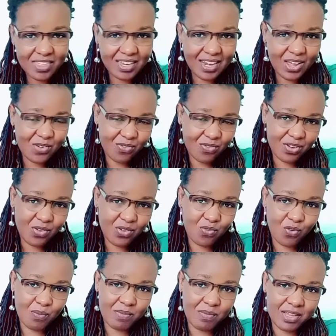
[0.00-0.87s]
So my
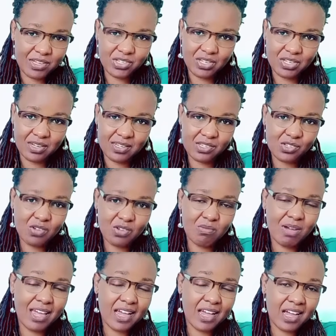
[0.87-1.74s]
advice is
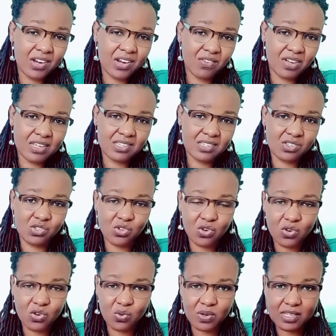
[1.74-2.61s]
always that
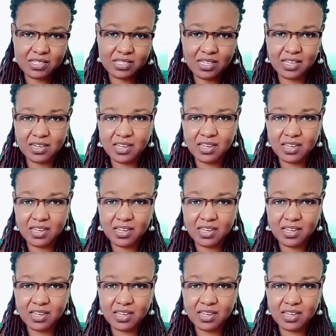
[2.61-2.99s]
write